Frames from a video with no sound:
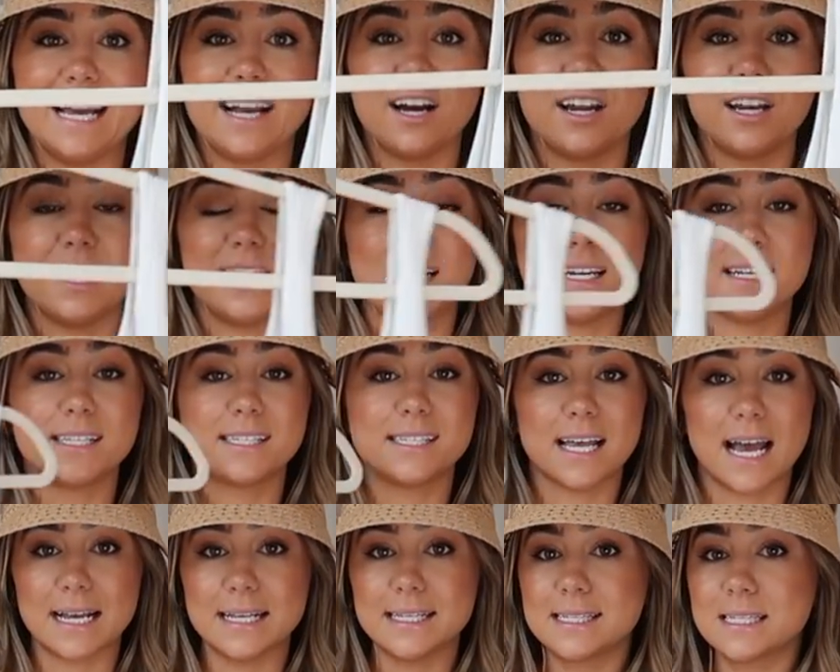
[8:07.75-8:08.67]
I got it in a
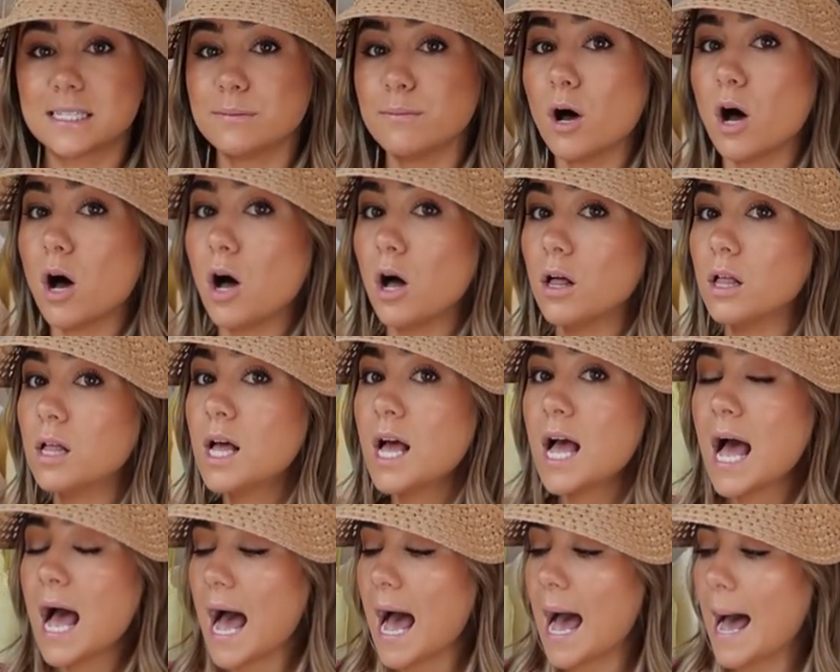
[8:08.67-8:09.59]
size small,
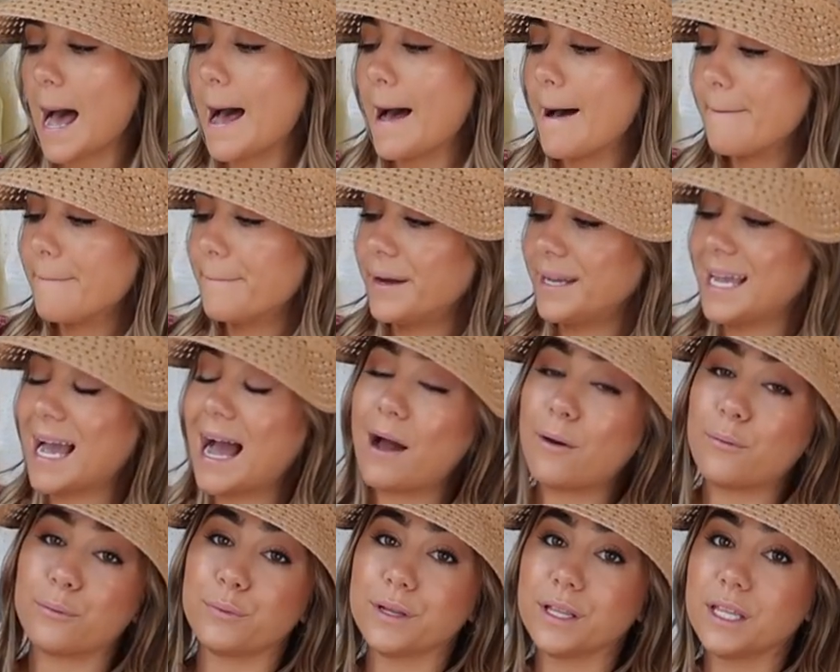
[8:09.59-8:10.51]
um, but
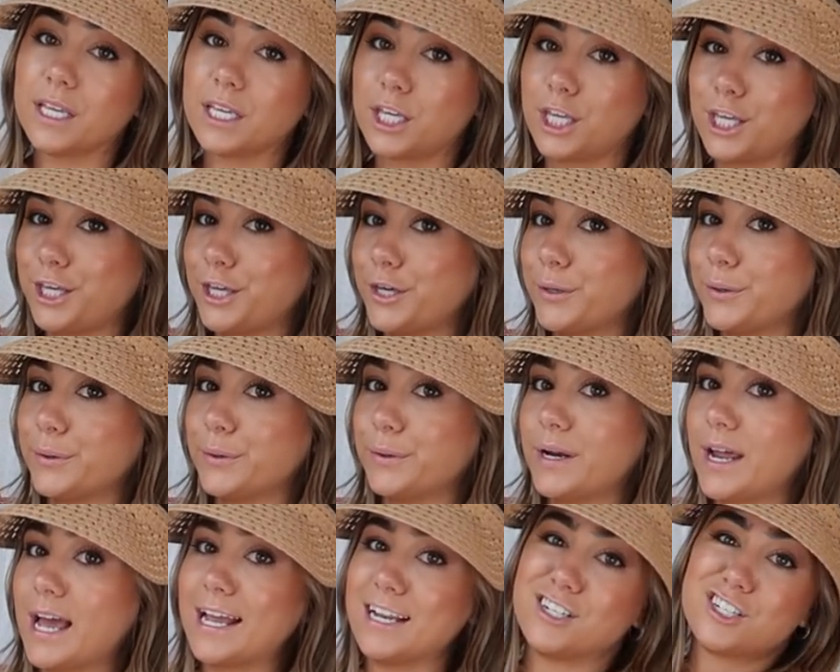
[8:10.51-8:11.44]
yeah, really
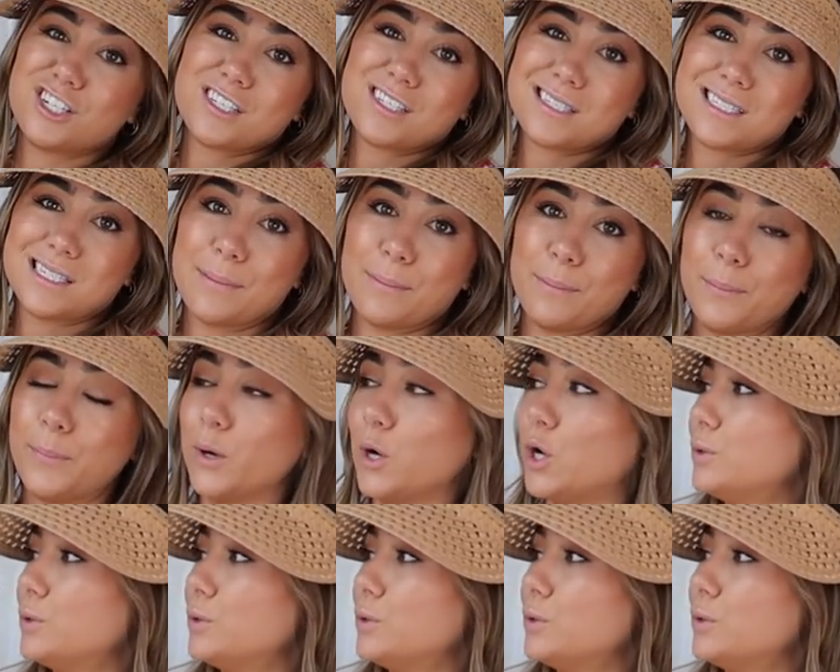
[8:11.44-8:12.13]
cute and just simple.